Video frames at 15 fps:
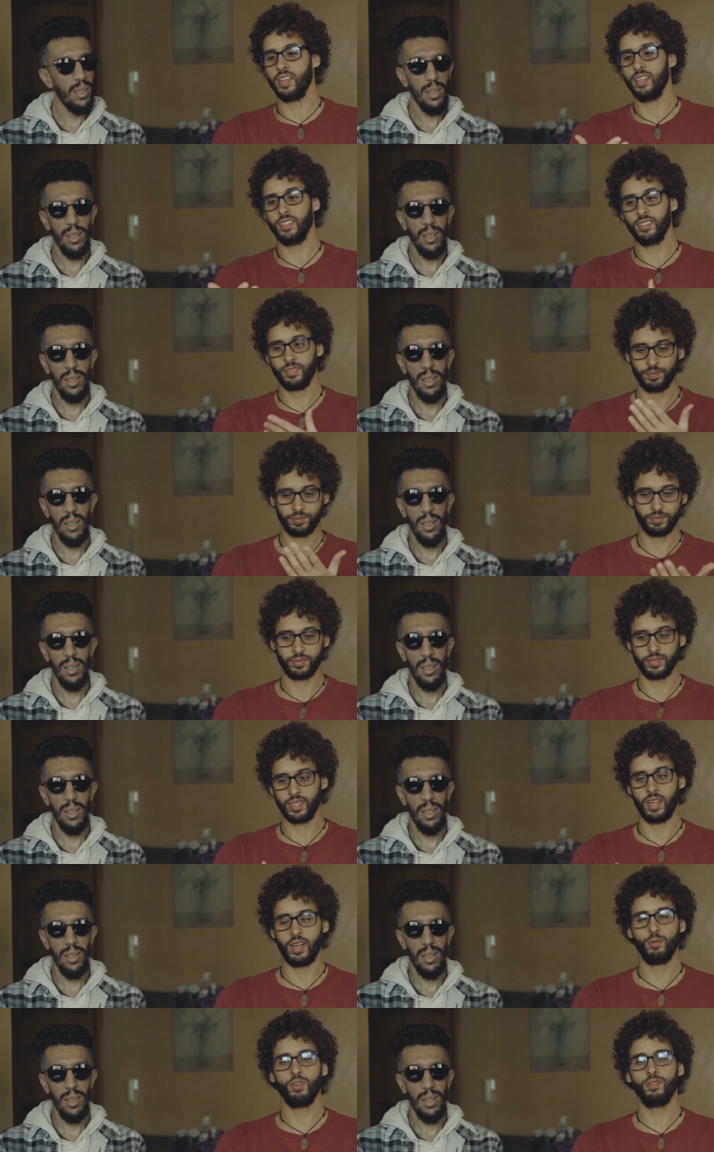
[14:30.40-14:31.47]
Speaker 1: then
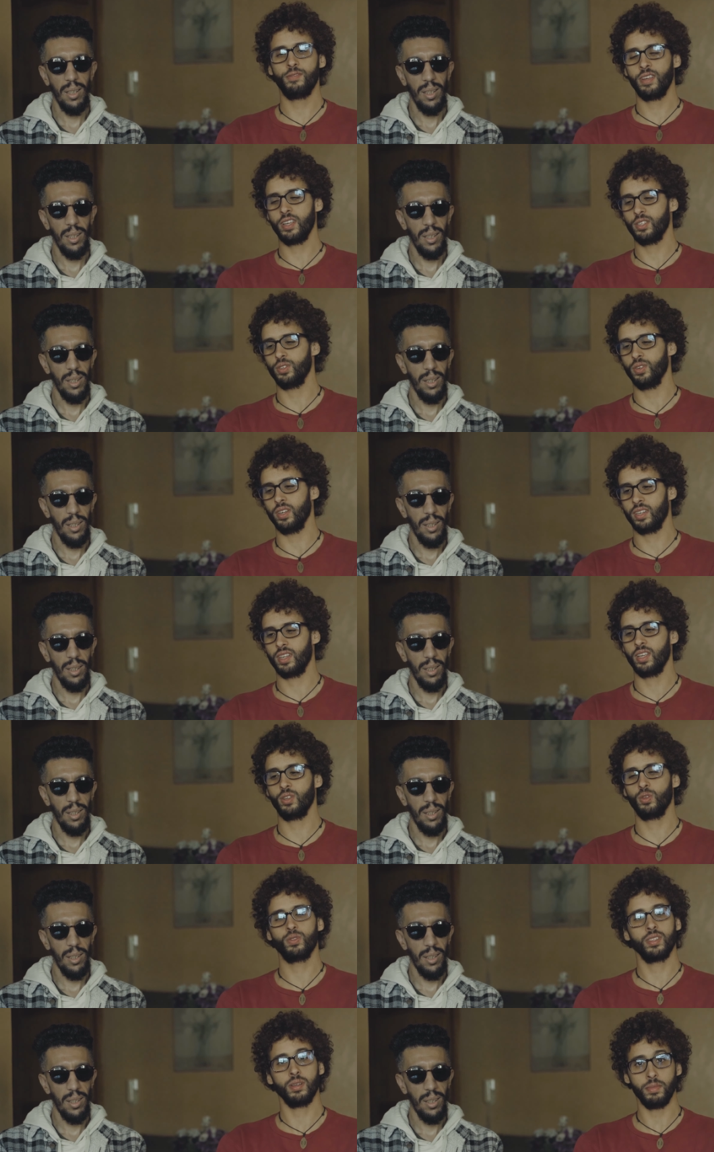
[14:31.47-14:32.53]
I will face you and get
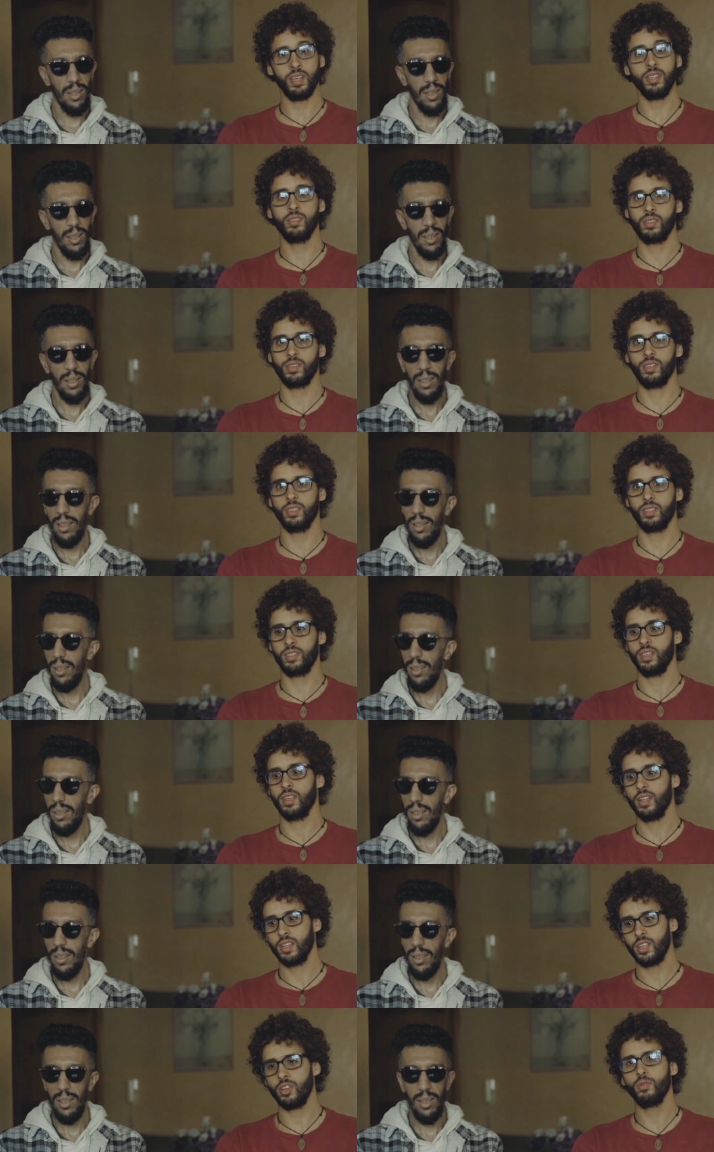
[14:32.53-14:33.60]
you some answers
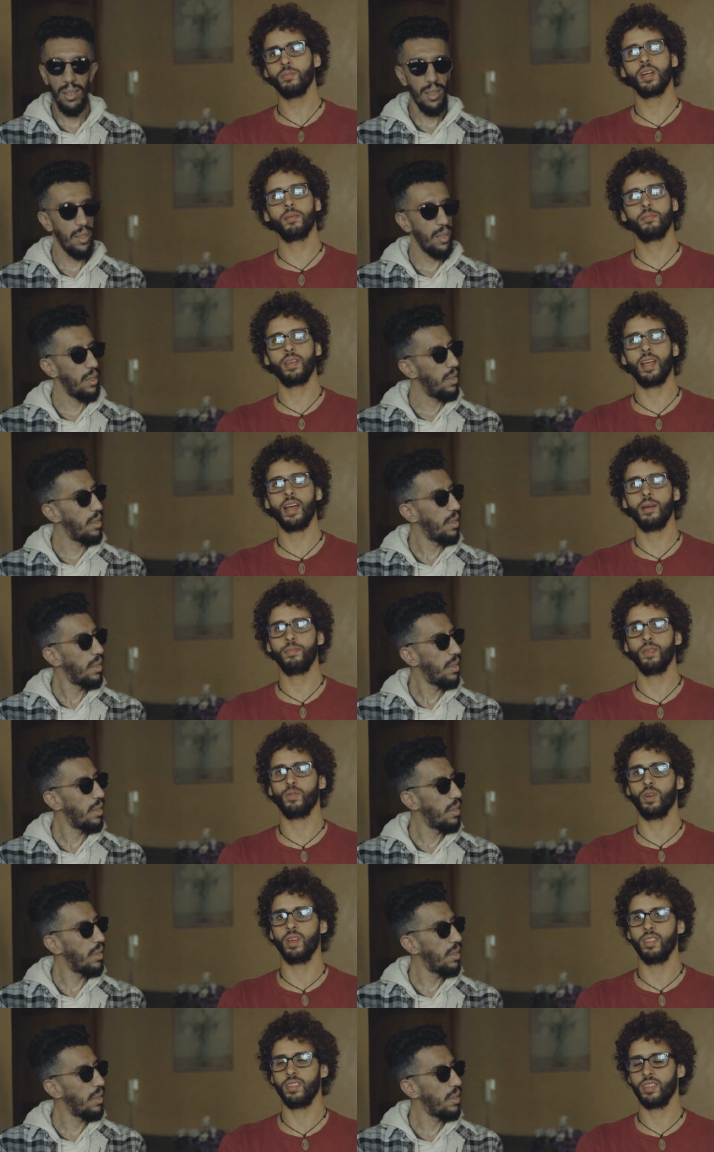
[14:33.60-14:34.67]
that you might be happy
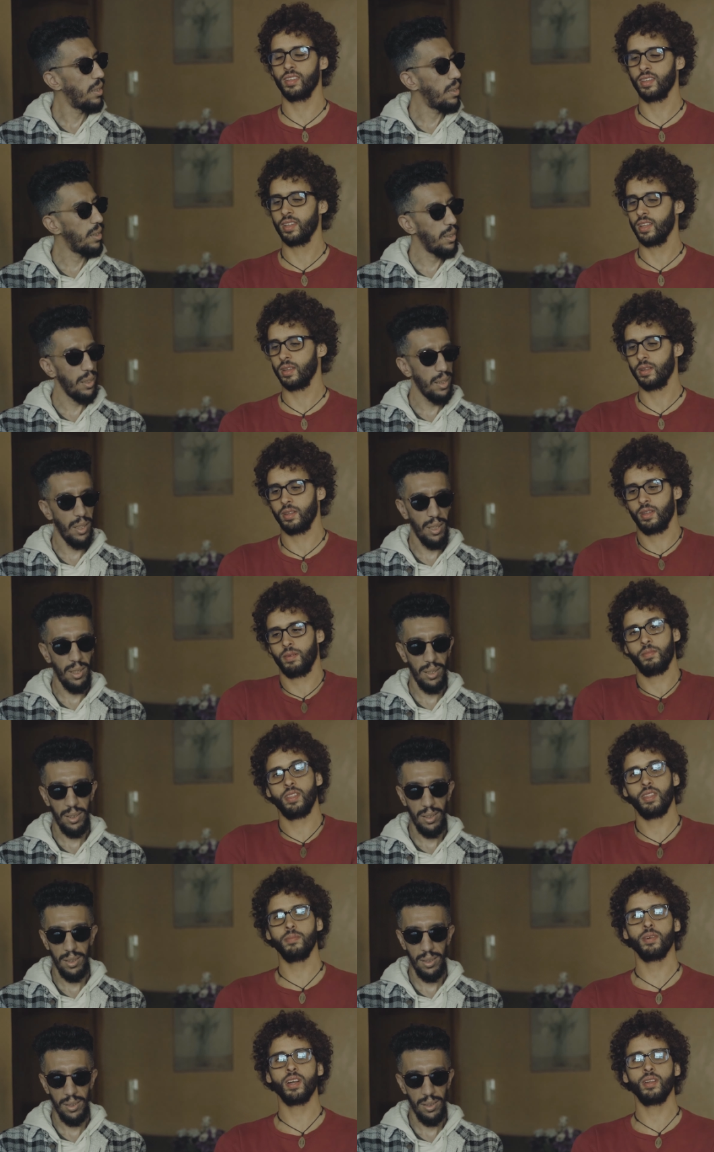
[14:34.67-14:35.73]
with, yeah. but
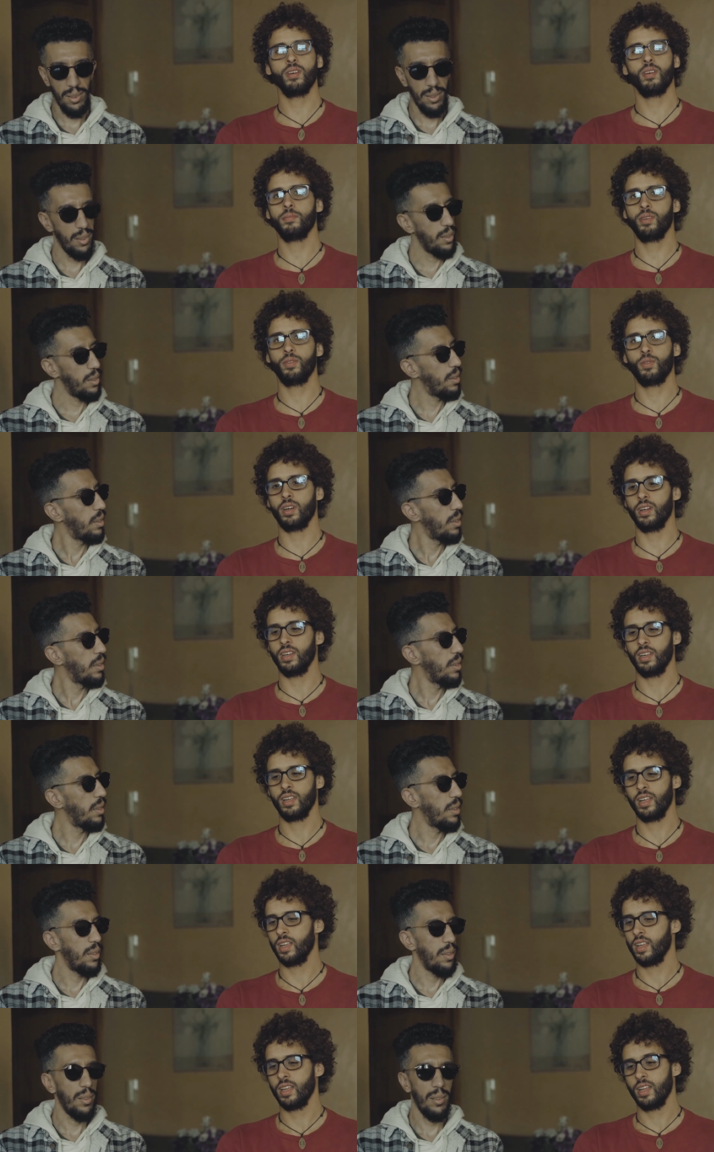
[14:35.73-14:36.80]
they might not be right.
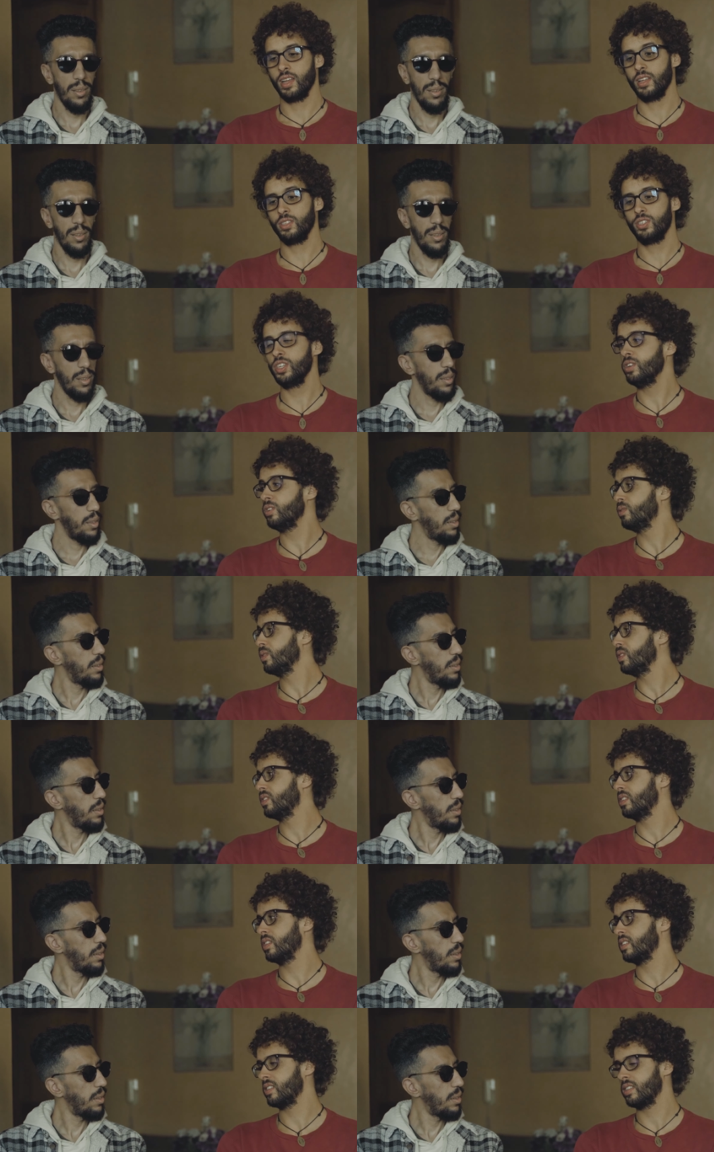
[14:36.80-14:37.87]
And Gino
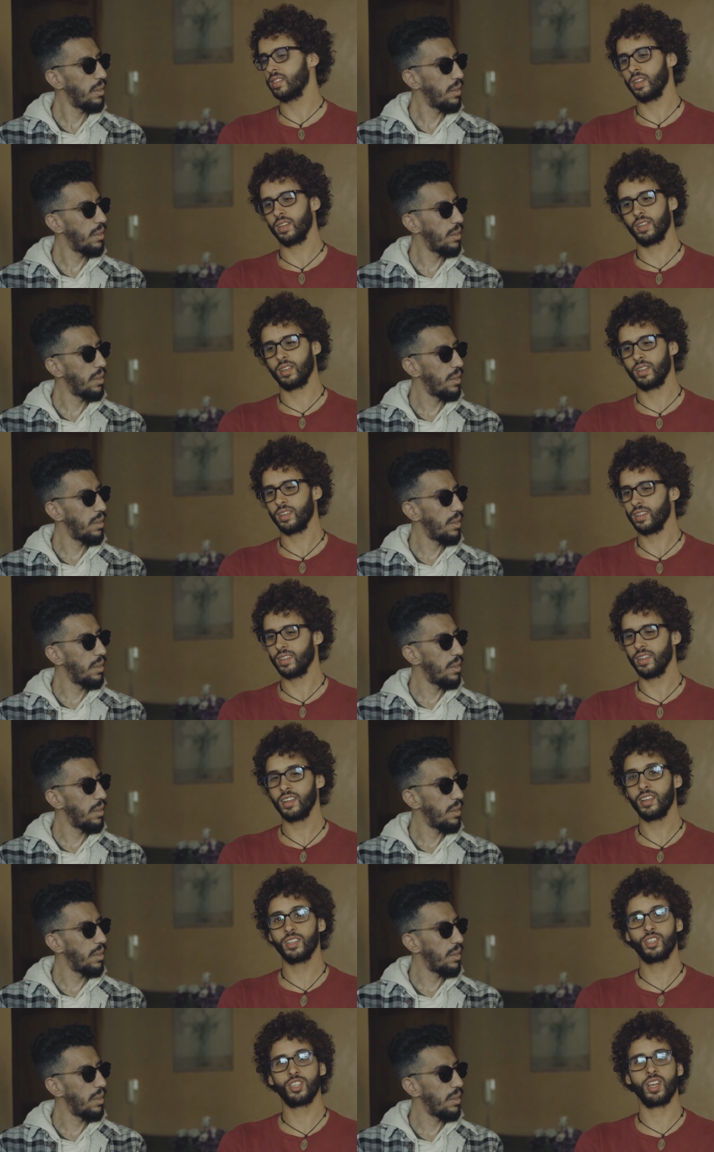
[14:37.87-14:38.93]
was just like
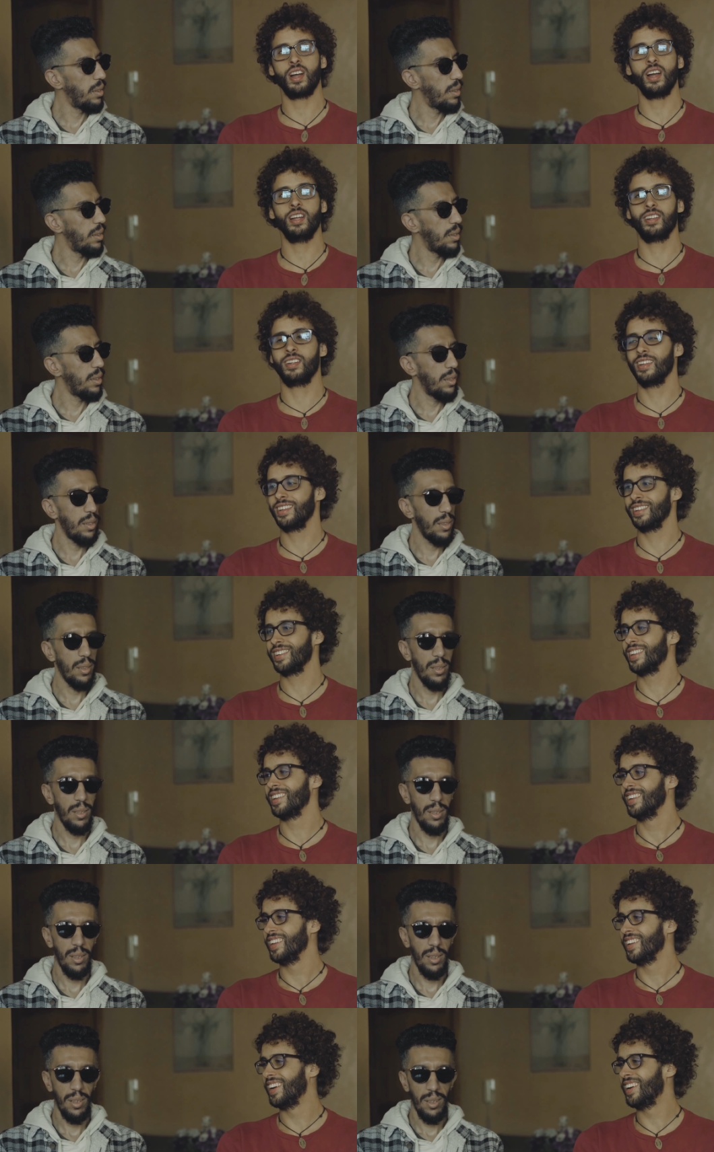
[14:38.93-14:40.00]
like a child,
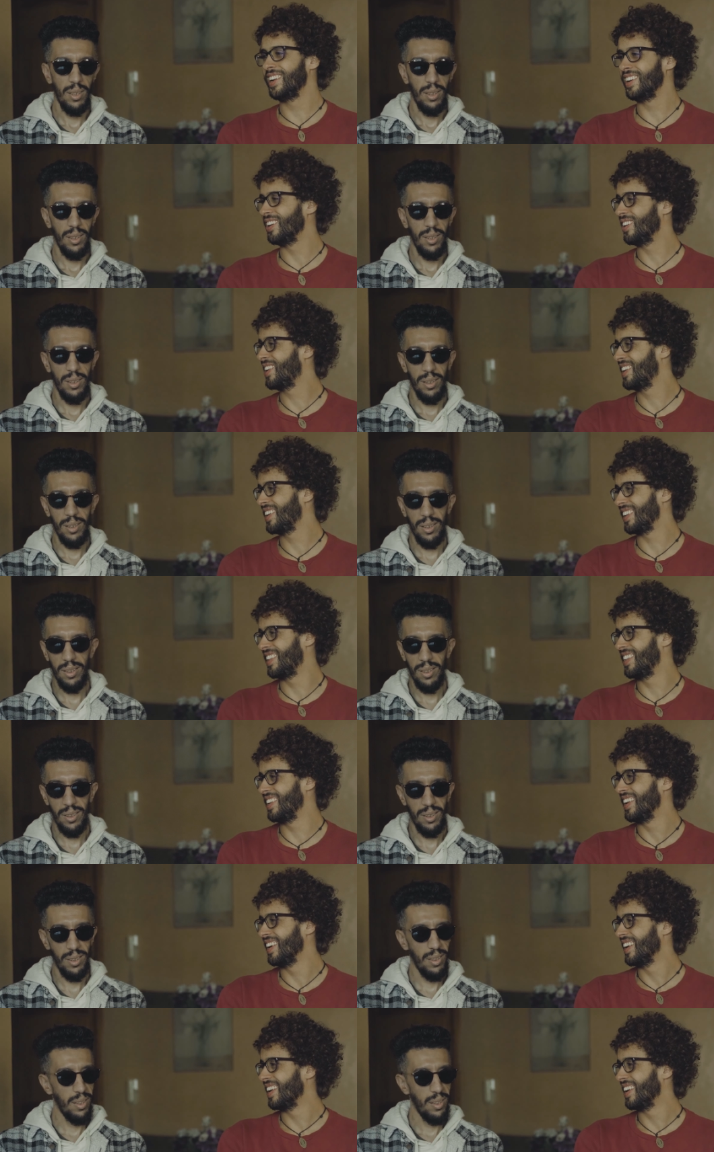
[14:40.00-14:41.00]
looking